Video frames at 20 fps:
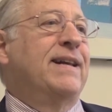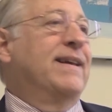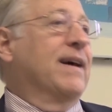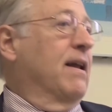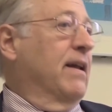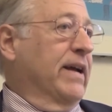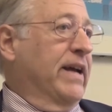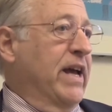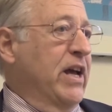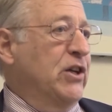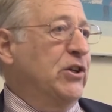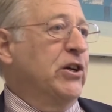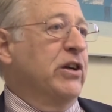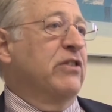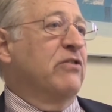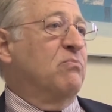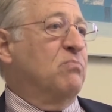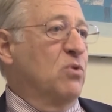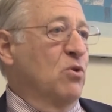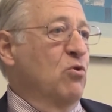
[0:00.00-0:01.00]
delegation
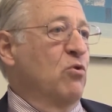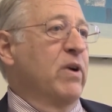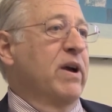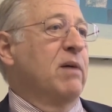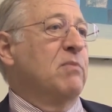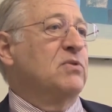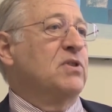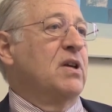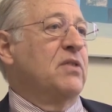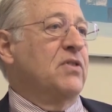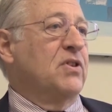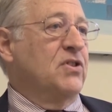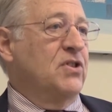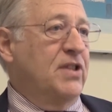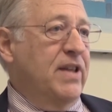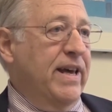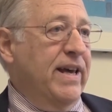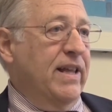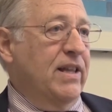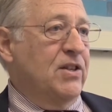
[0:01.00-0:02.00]
of programs to the
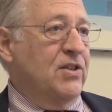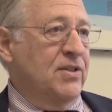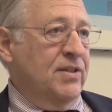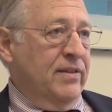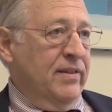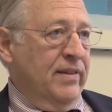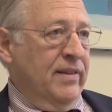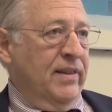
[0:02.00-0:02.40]
states